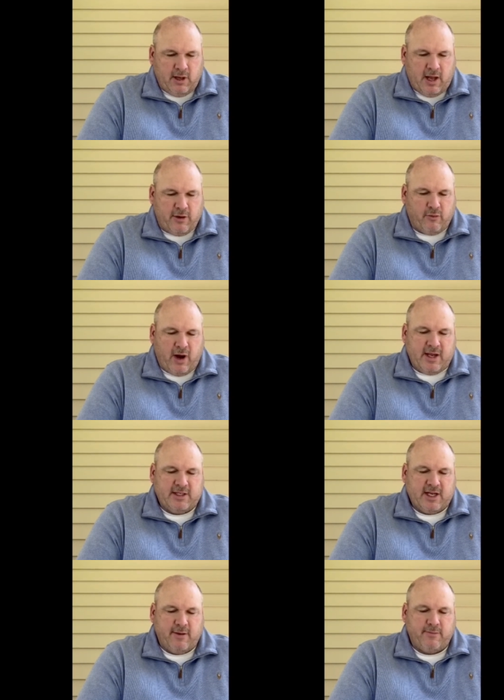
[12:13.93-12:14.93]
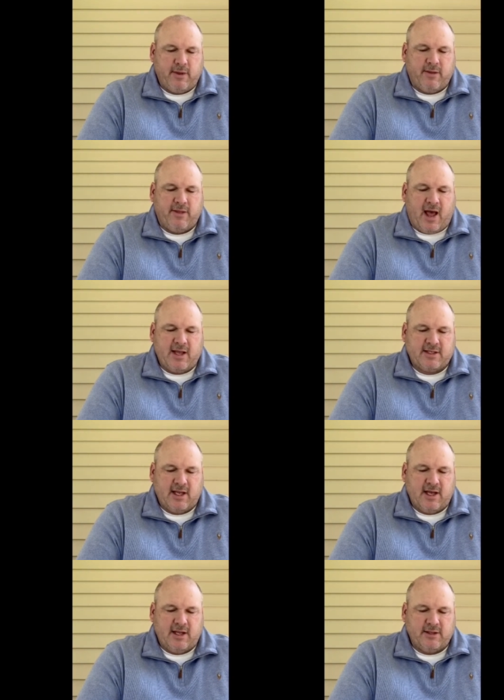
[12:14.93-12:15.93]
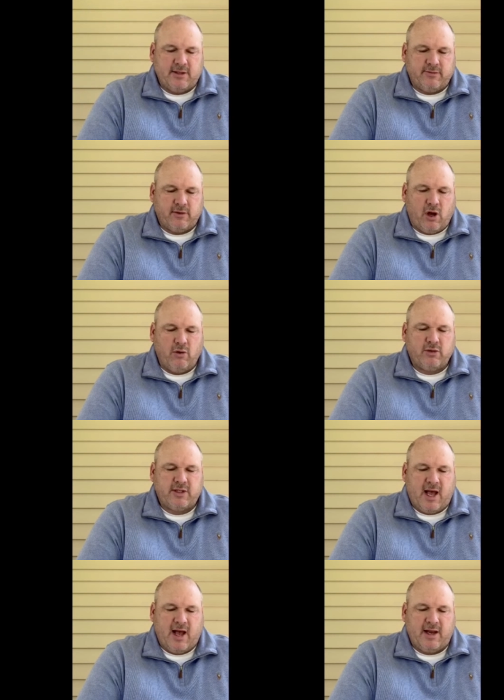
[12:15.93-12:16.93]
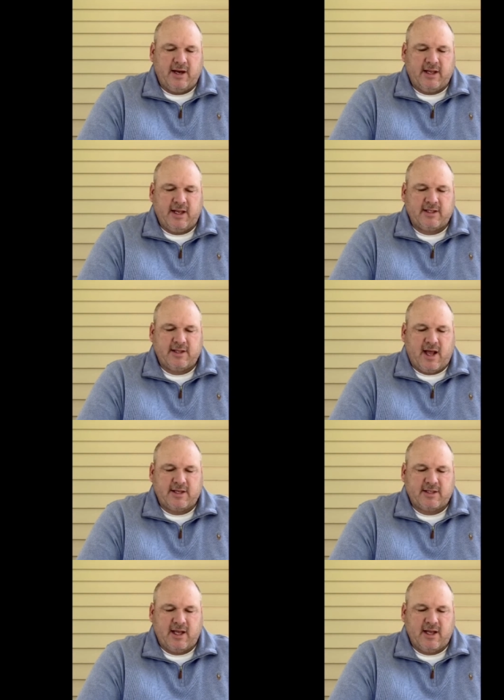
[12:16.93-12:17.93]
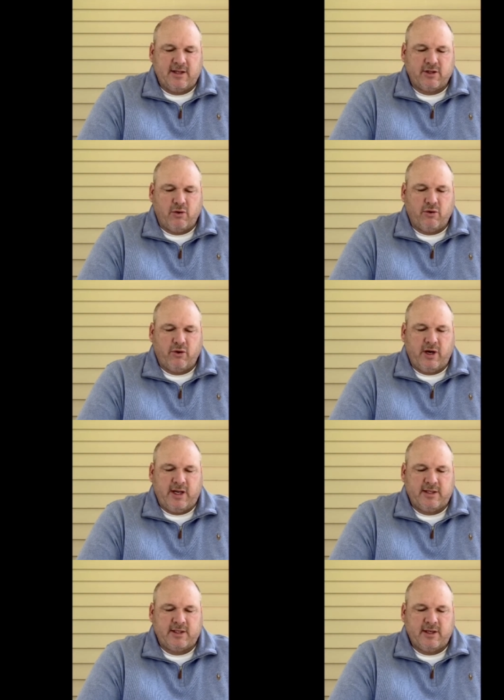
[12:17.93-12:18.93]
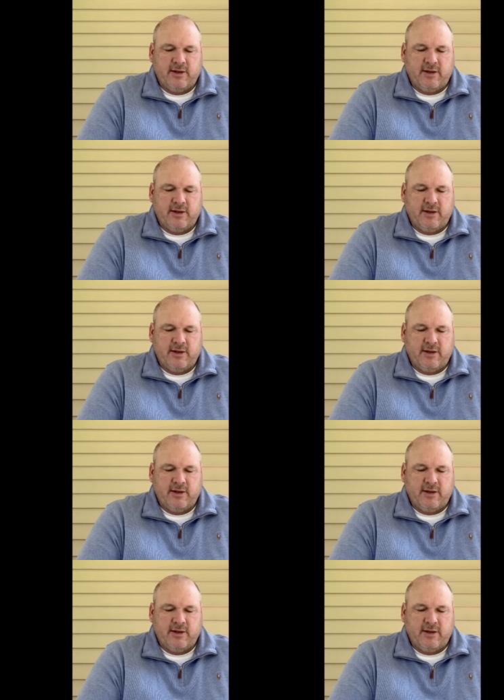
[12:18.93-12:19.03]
and raised up thy sons, O Zion, against thy sons, O Greece,